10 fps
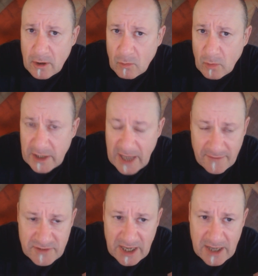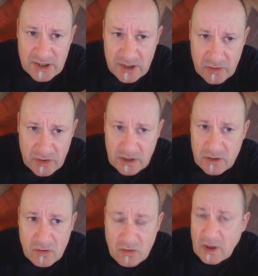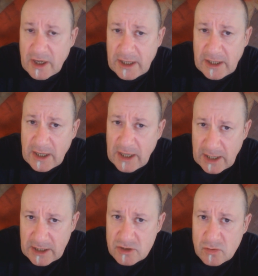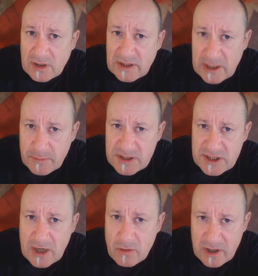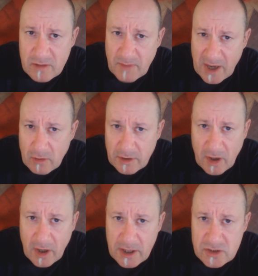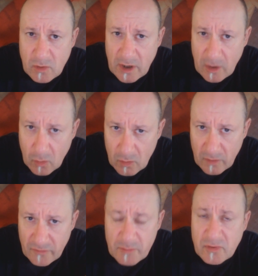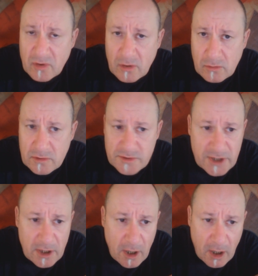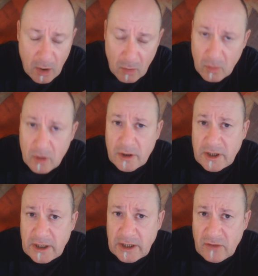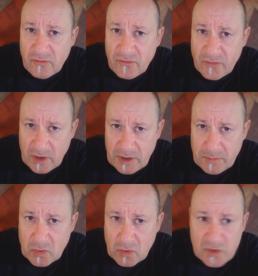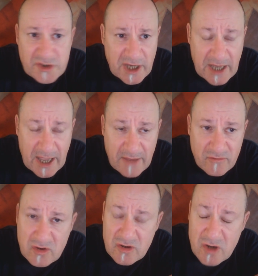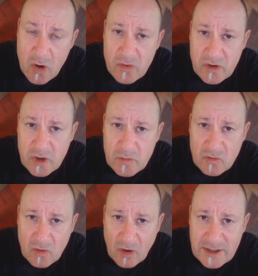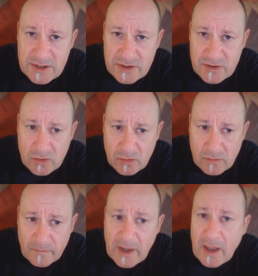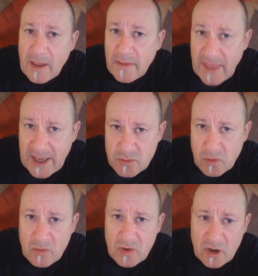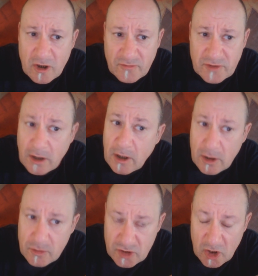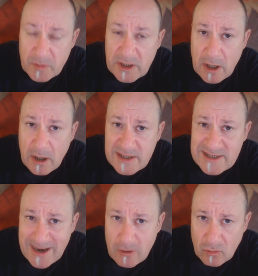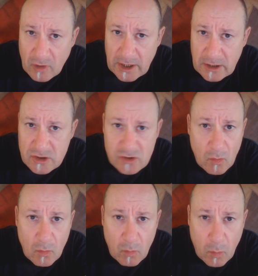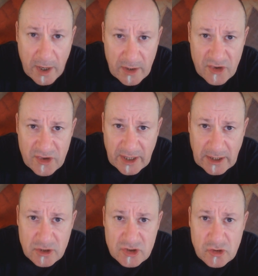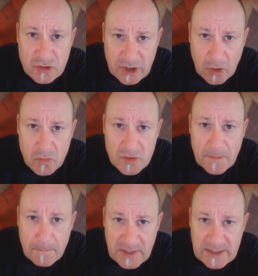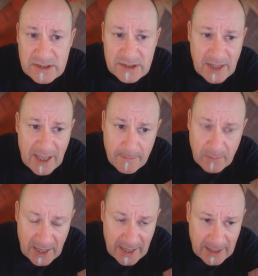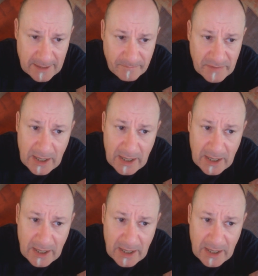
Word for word: We have to turn the UK into a libertarian paradise where all of the proles are working in free ports and have no human rights at all. That's what we're after. Toby Young is outraged when things don't meet that plan.